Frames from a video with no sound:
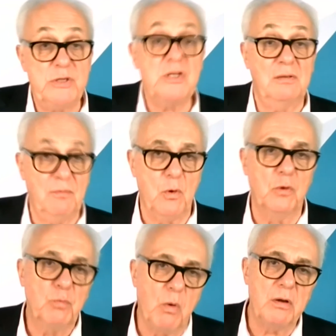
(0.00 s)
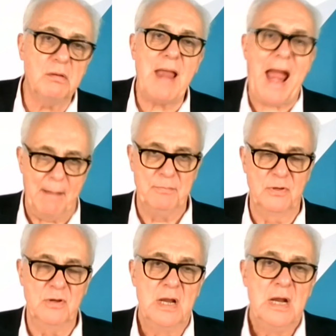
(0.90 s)
which is, of course, what
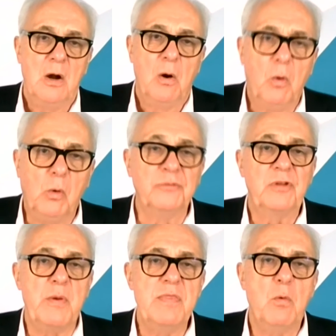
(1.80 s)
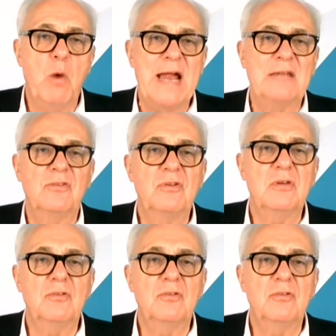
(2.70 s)
happened also in the West.